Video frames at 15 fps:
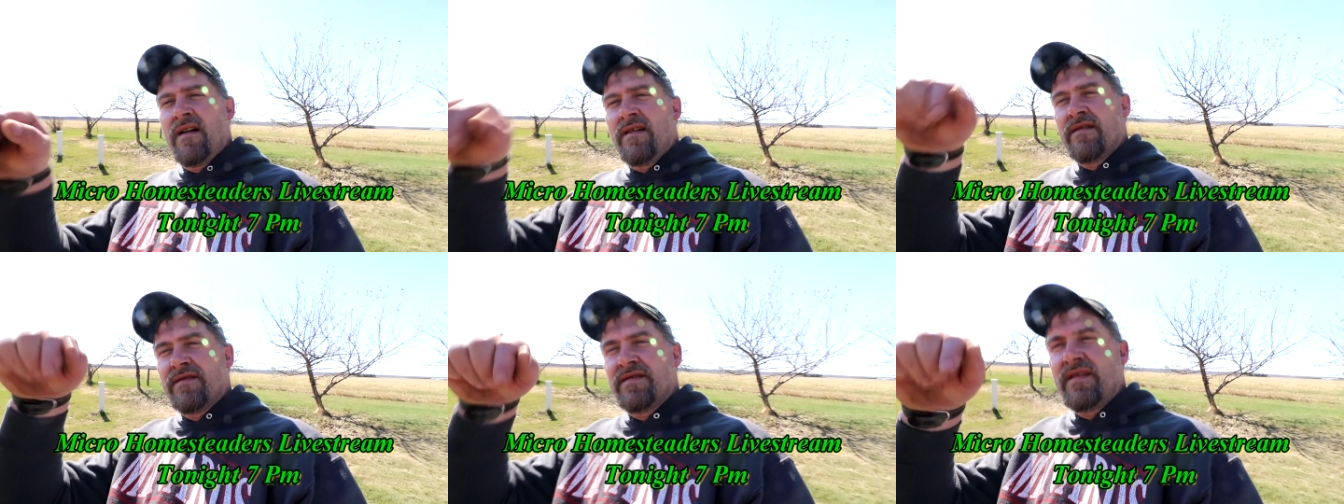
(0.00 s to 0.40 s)

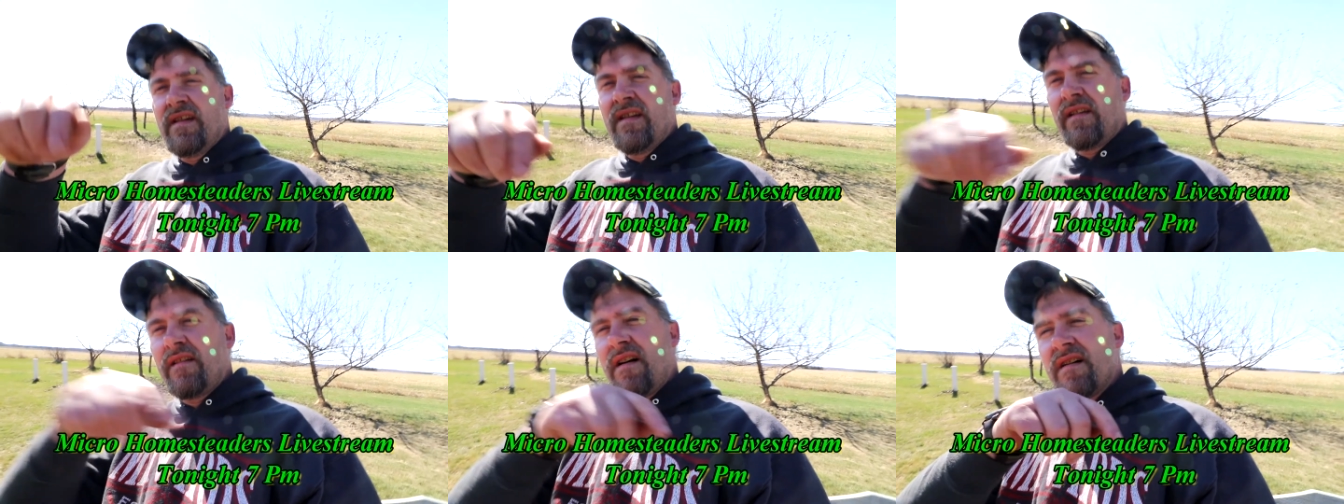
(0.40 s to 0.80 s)
You'll see
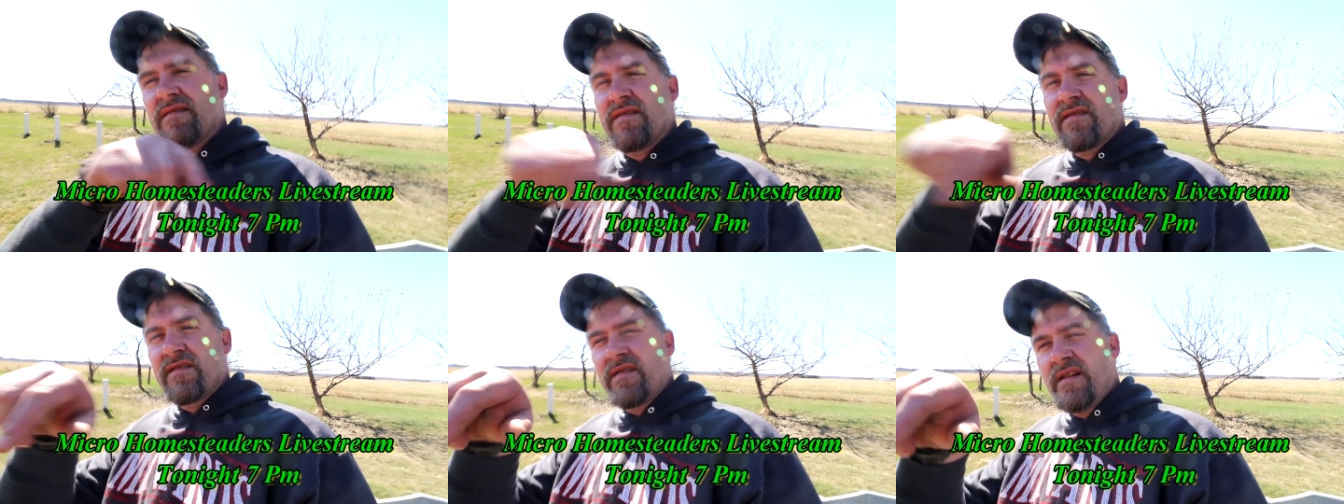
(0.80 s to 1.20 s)
it
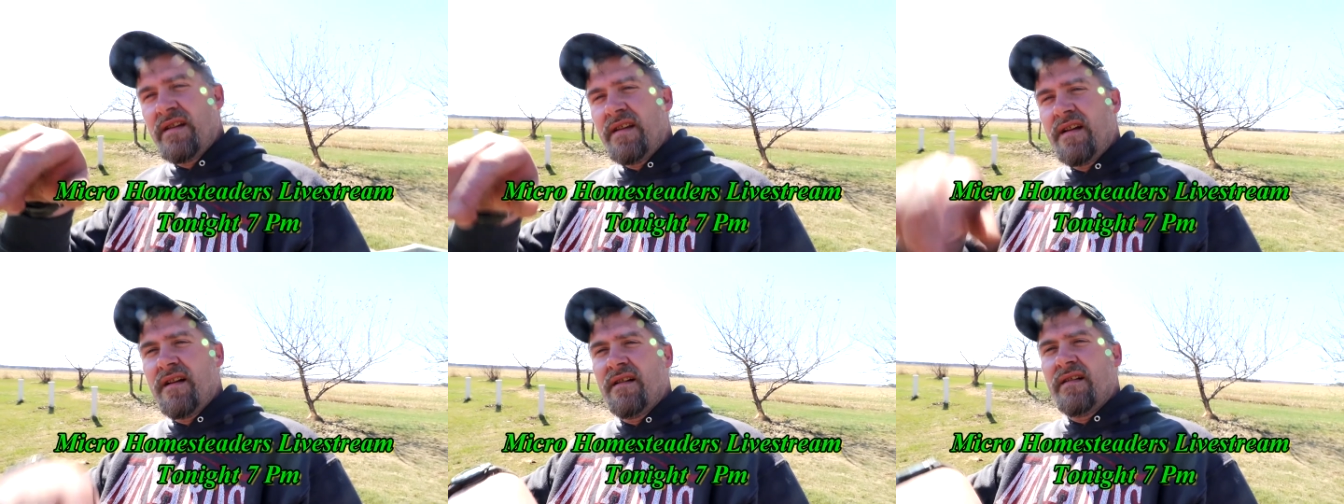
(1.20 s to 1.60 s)
across the
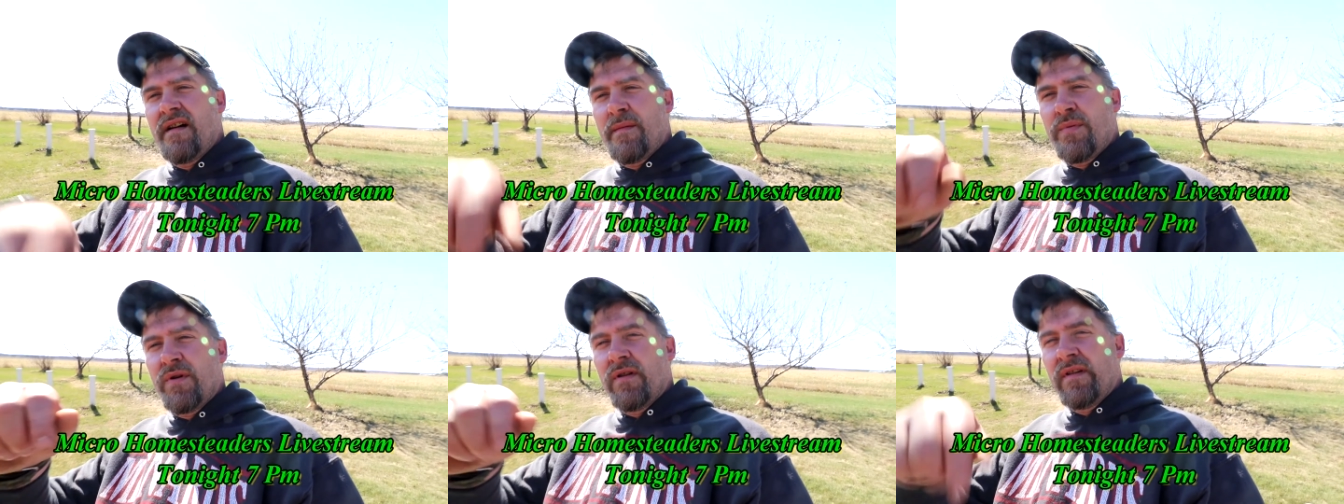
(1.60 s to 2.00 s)
screen here, and
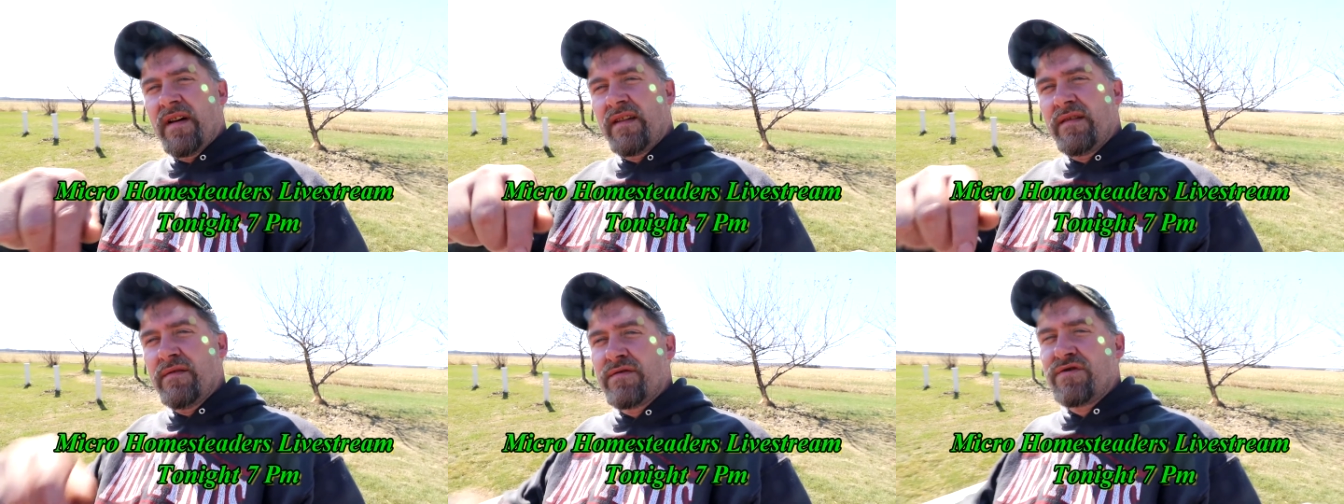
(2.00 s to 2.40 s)
I'll put a
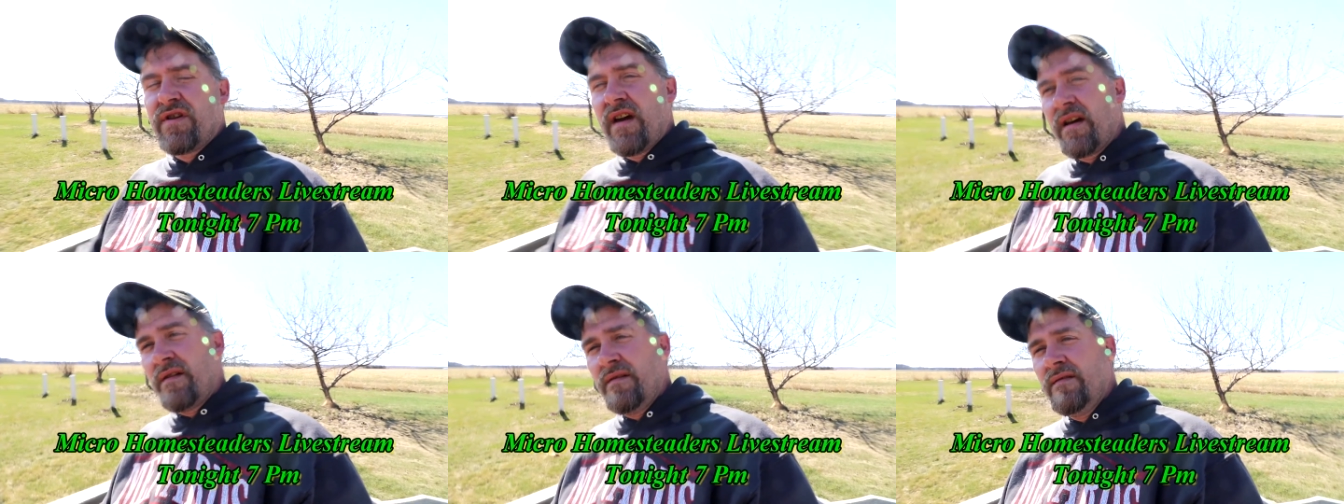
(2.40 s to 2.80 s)
link to his
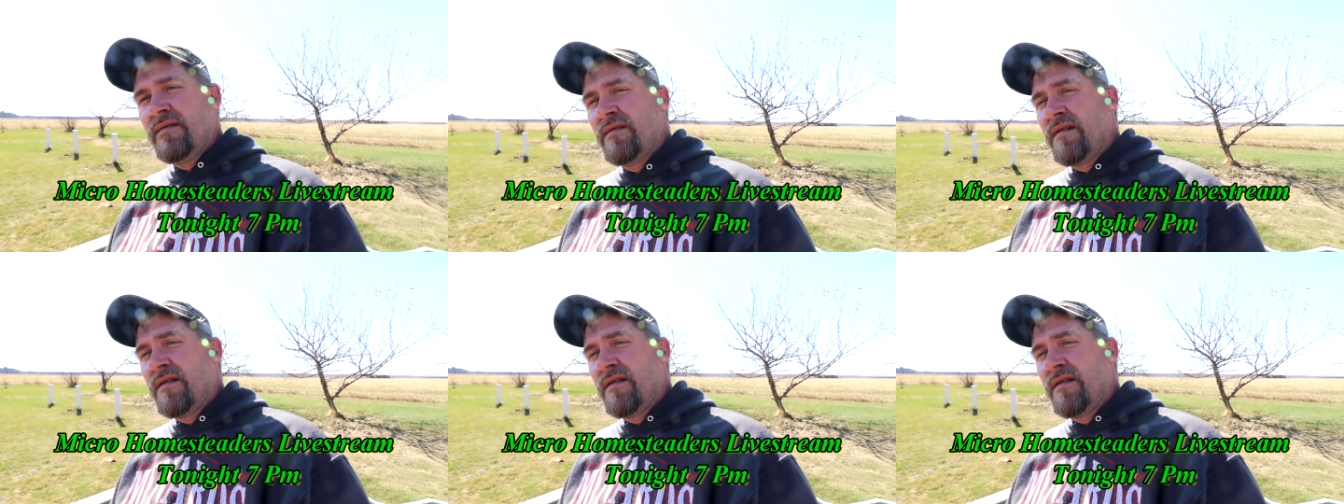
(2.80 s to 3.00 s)
channel.